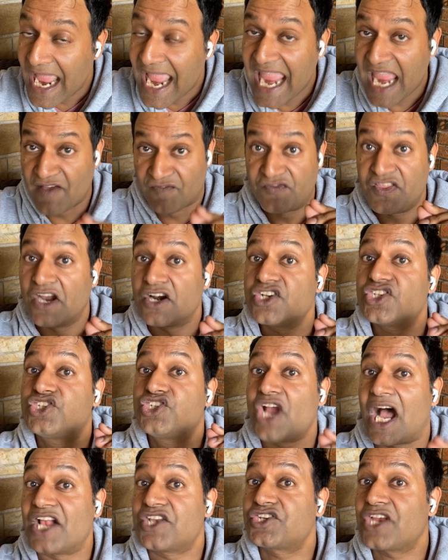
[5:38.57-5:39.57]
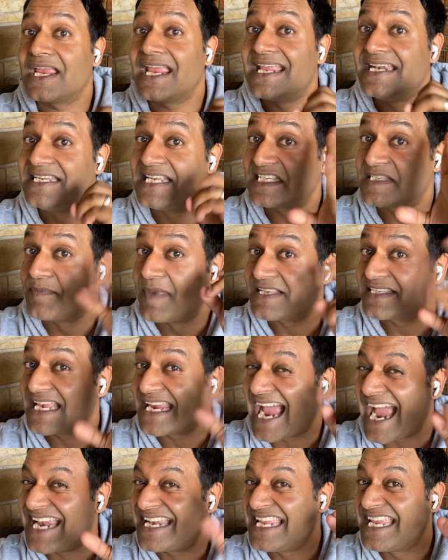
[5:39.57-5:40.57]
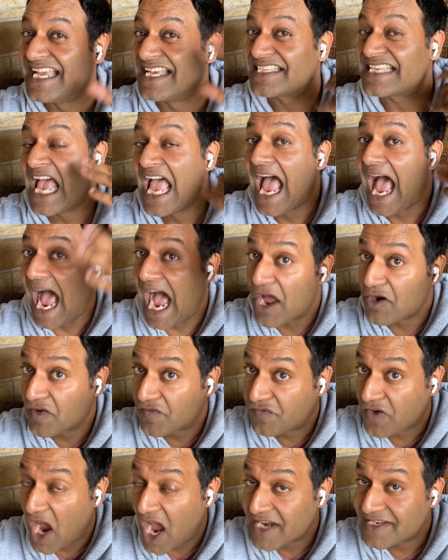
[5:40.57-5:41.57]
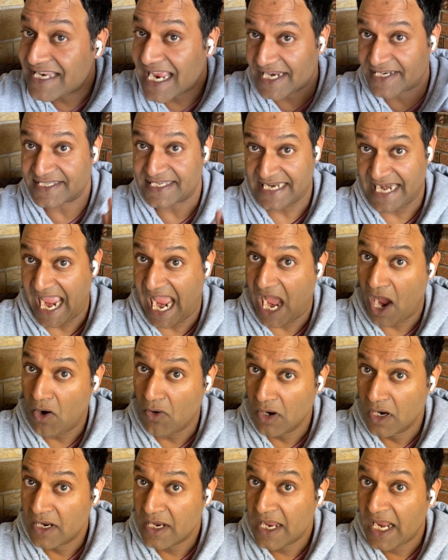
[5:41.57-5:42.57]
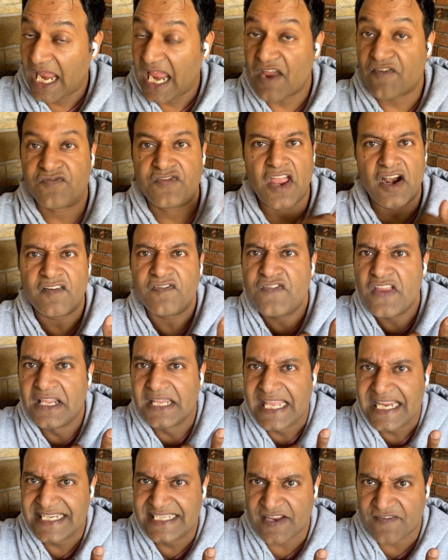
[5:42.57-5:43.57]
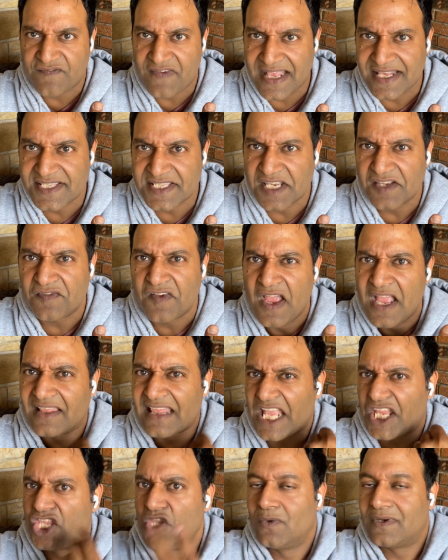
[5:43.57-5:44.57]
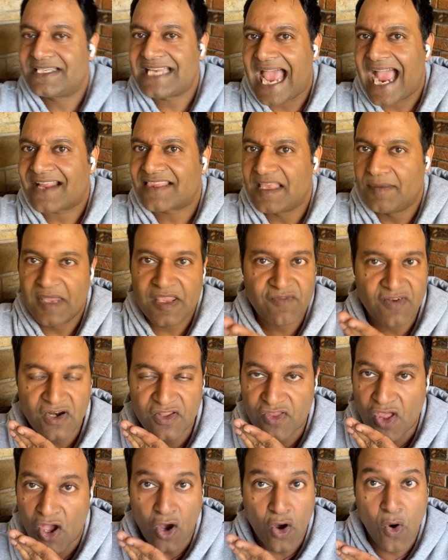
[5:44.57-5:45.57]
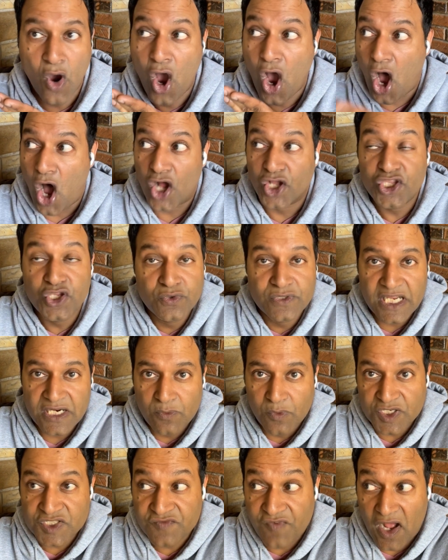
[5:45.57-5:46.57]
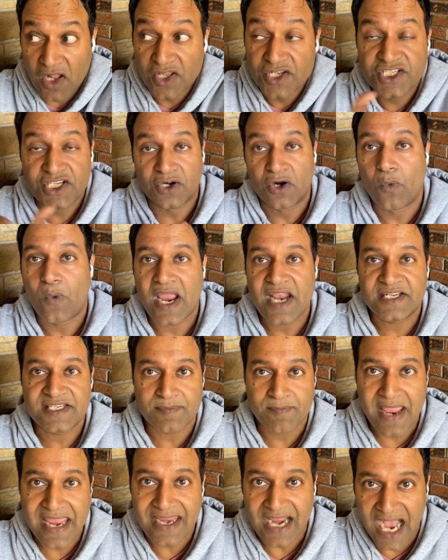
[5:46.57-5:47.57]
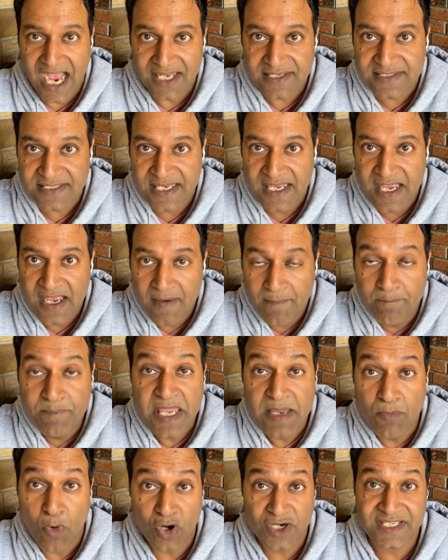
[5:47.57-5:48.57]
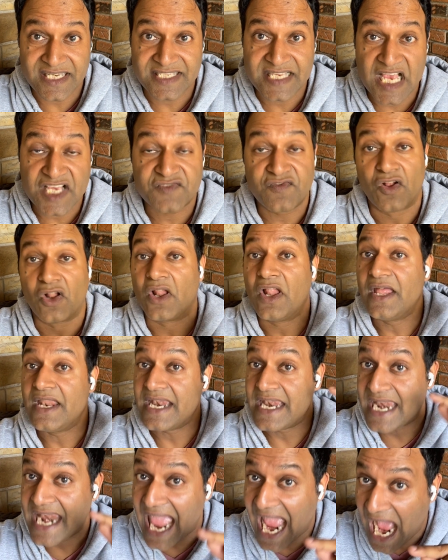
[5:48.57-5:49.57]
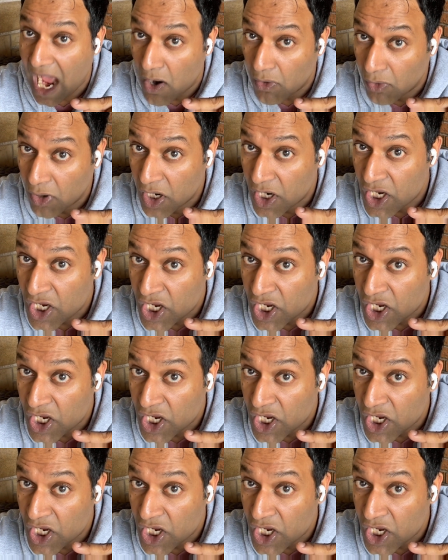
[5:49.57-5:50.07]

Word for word: if they're judging and dismissing ideas out of context now, if they're feeling defensive, like you attack them, even though all you did was volunteer a way to make us be more successful now,